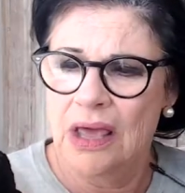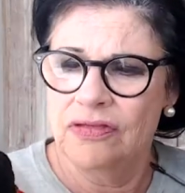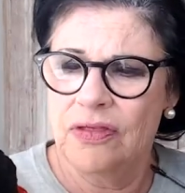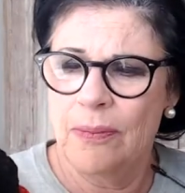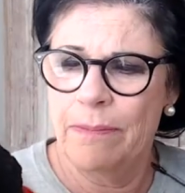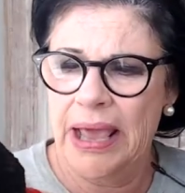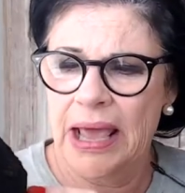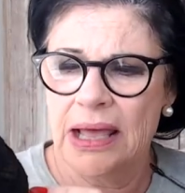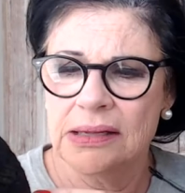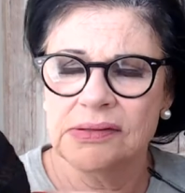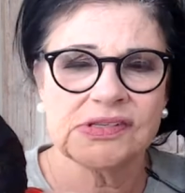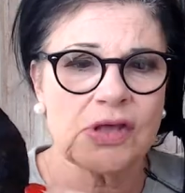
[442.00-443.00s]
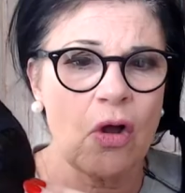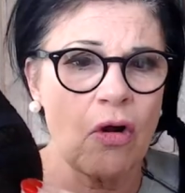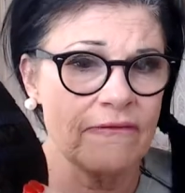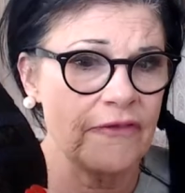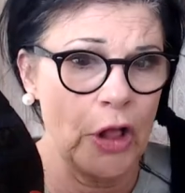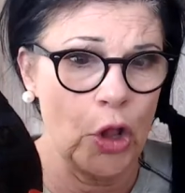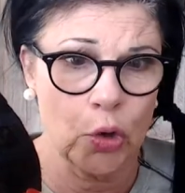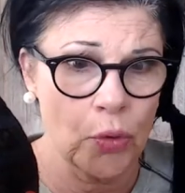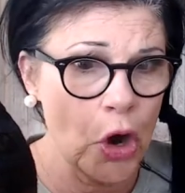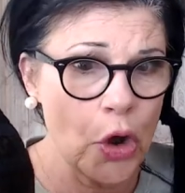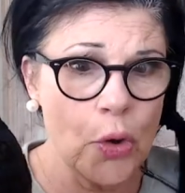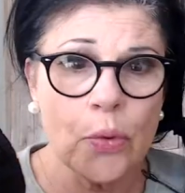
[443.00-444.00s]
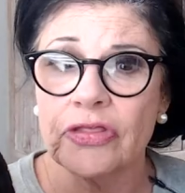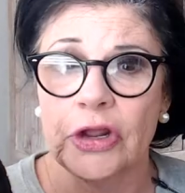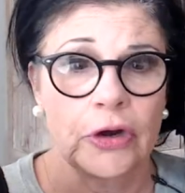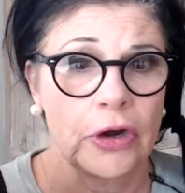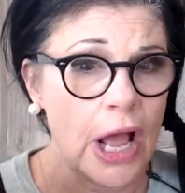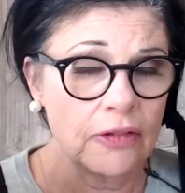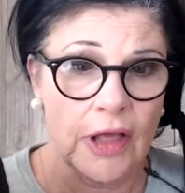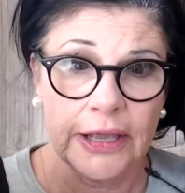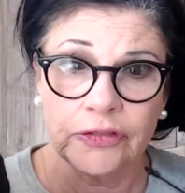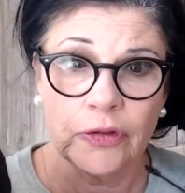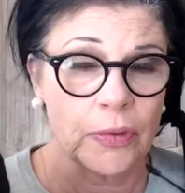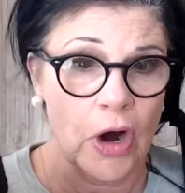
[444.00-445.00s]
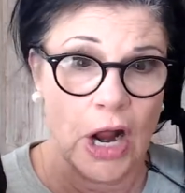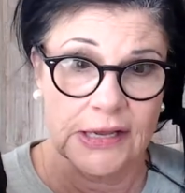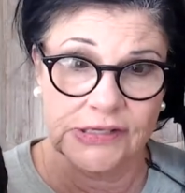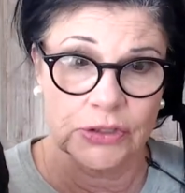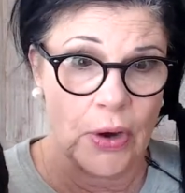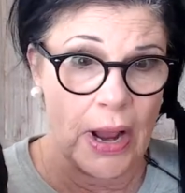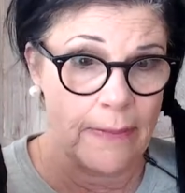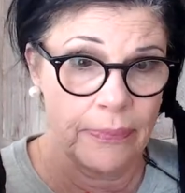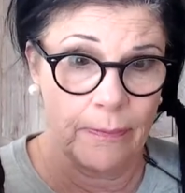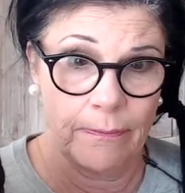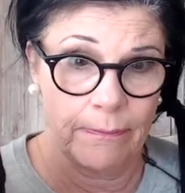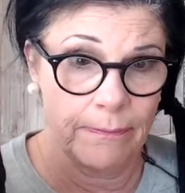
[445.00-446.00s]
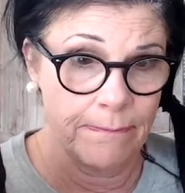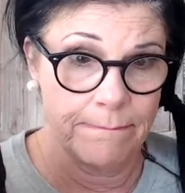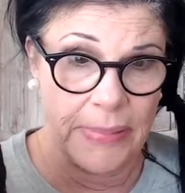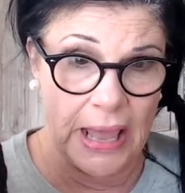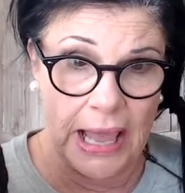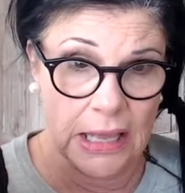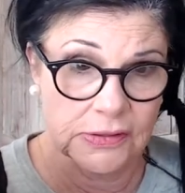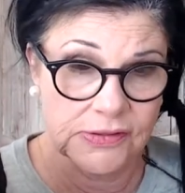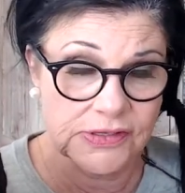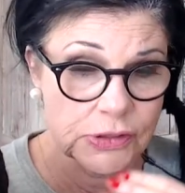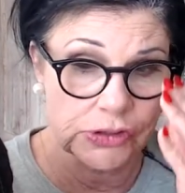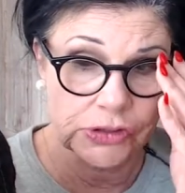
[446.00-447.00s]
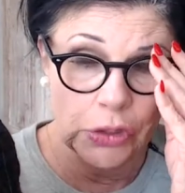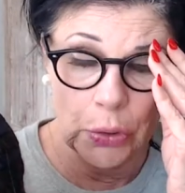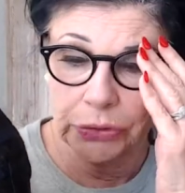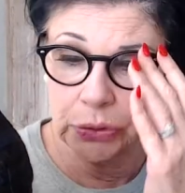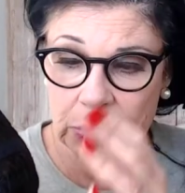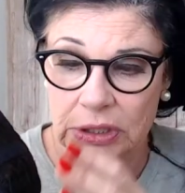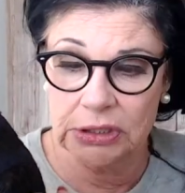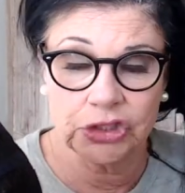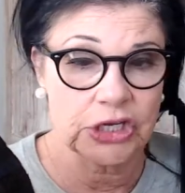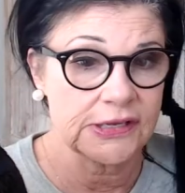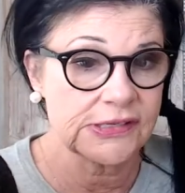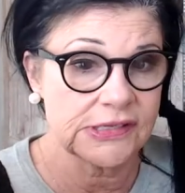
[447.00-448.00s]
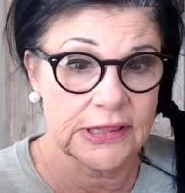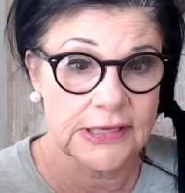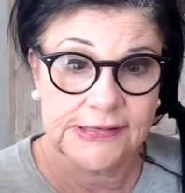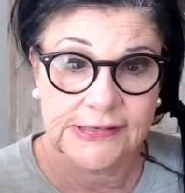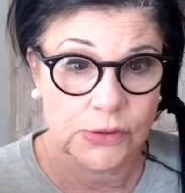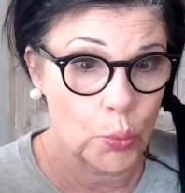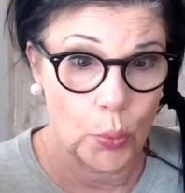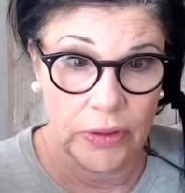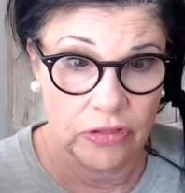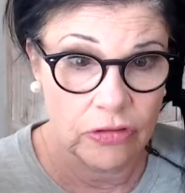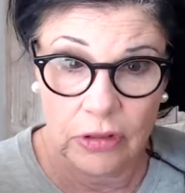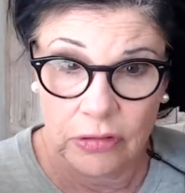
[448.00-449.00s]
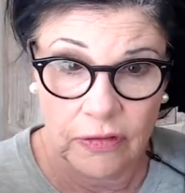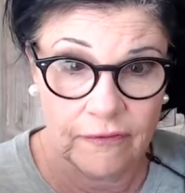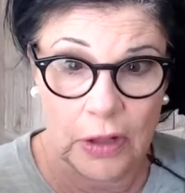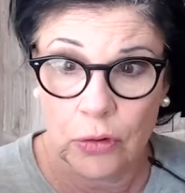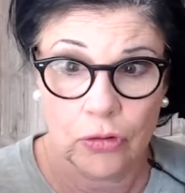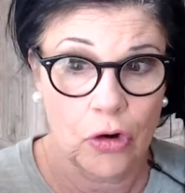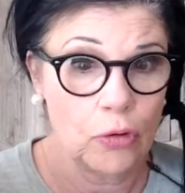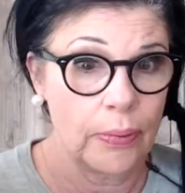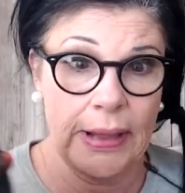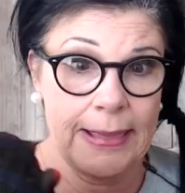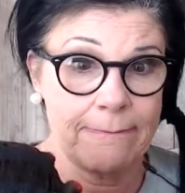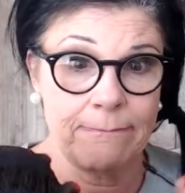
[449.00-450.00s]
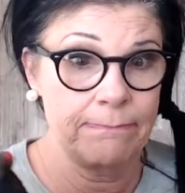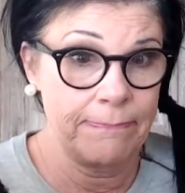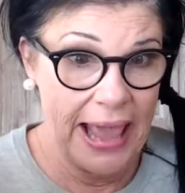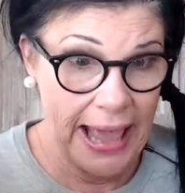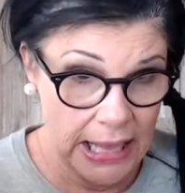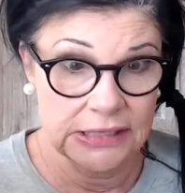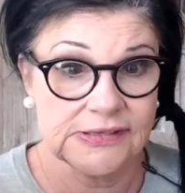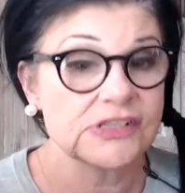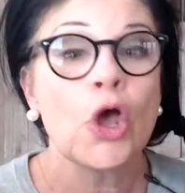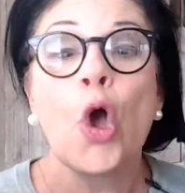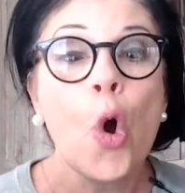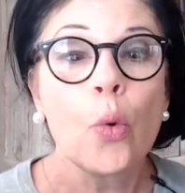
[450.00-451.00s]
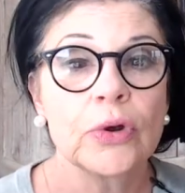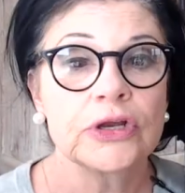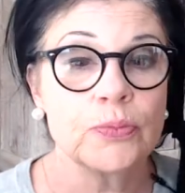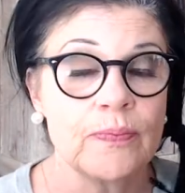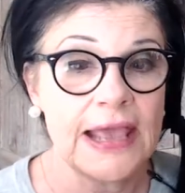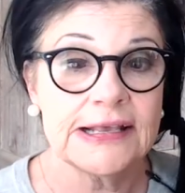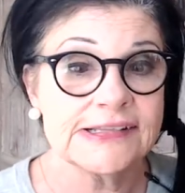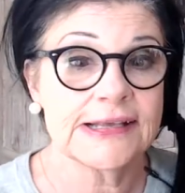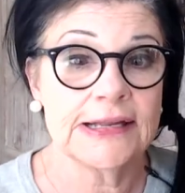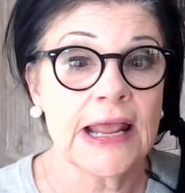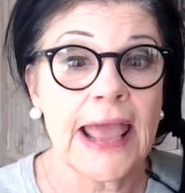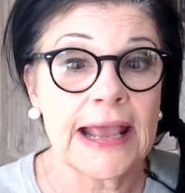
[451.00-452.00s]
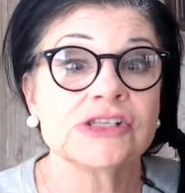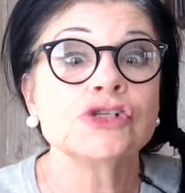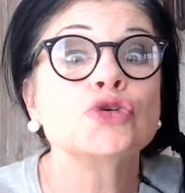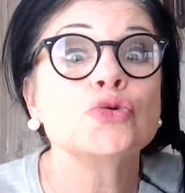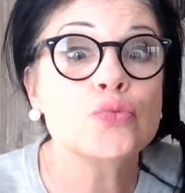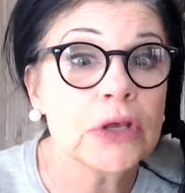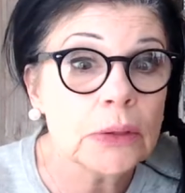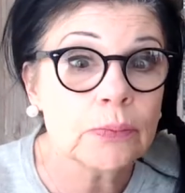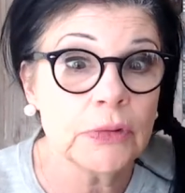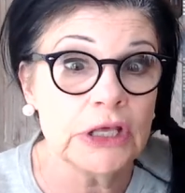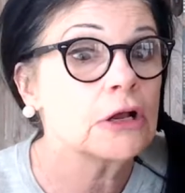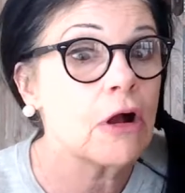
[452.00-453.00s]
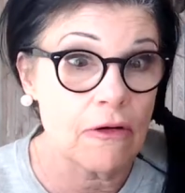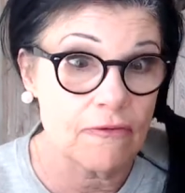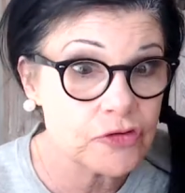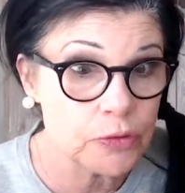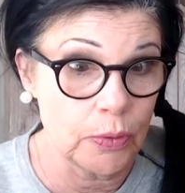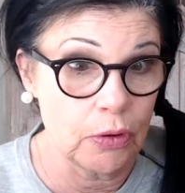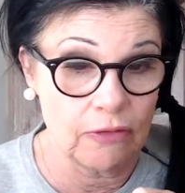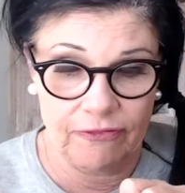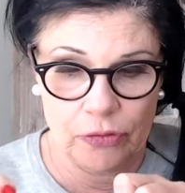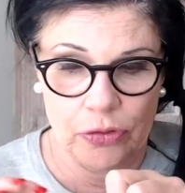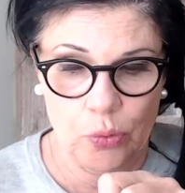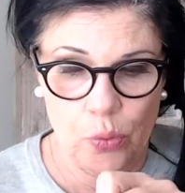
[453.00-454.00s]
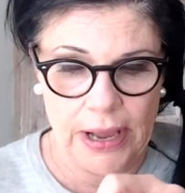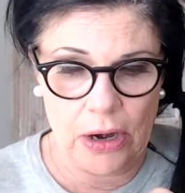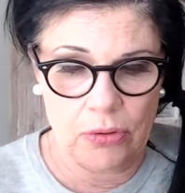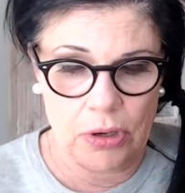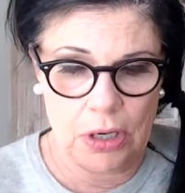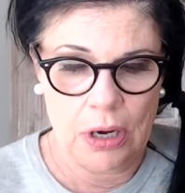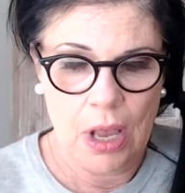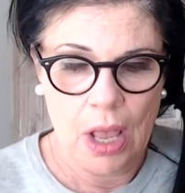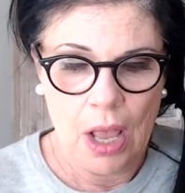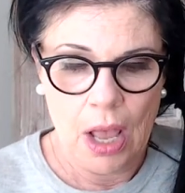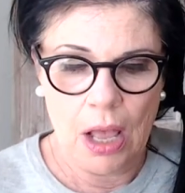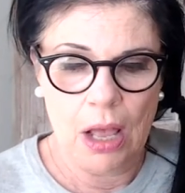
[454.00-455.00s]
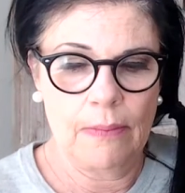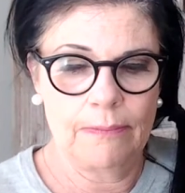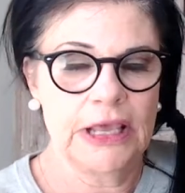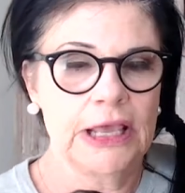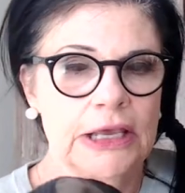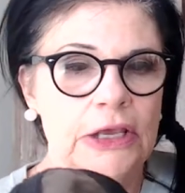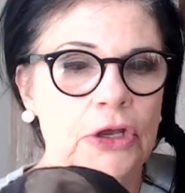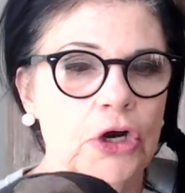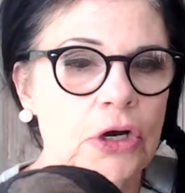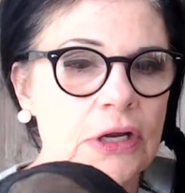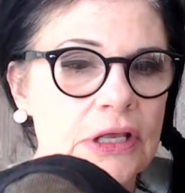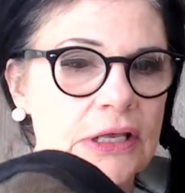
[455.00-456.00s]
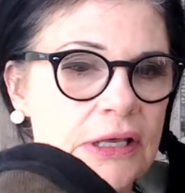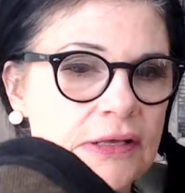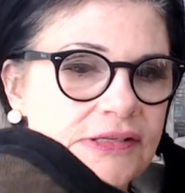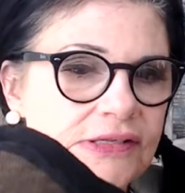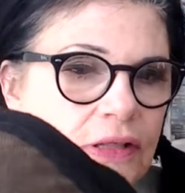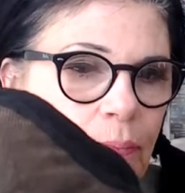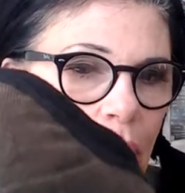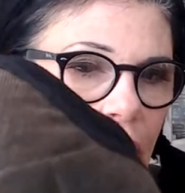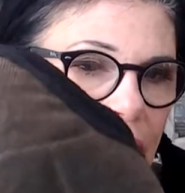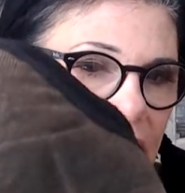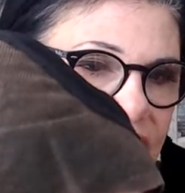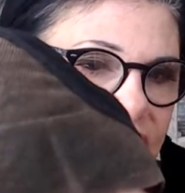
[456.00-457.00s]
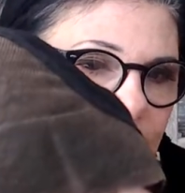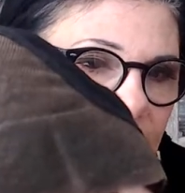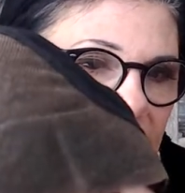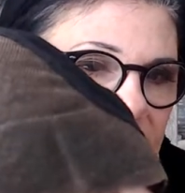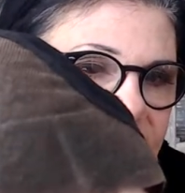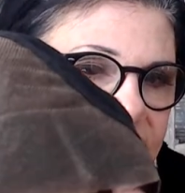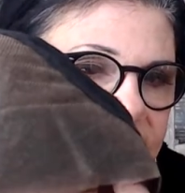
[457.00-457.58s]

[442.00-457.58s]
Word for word: The bands are Velcro. They're not like the bra strap bands. So you can adjust this with the Velcro bands, which makes it extremely comfortable for the wearer. Um, here is the parting space.